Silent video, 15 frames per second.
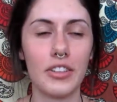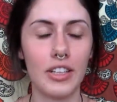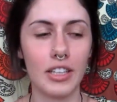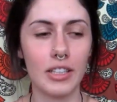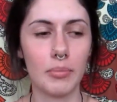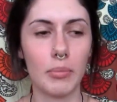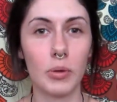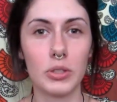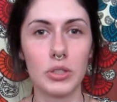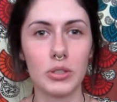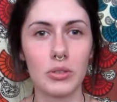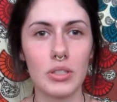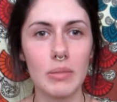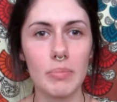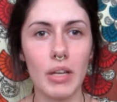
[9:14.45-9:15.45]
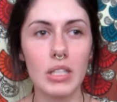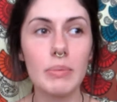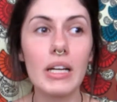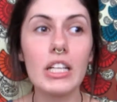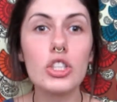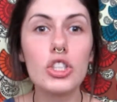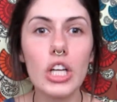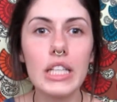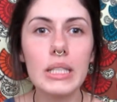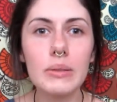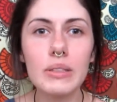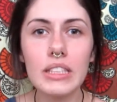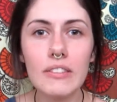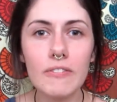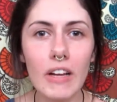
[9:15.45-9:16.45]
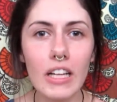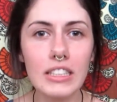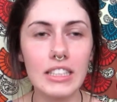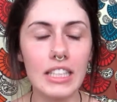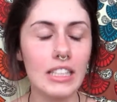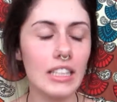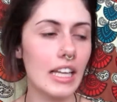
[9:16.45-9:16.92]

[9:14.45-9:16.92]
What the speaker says: an emotional response, but I genuinely felt it.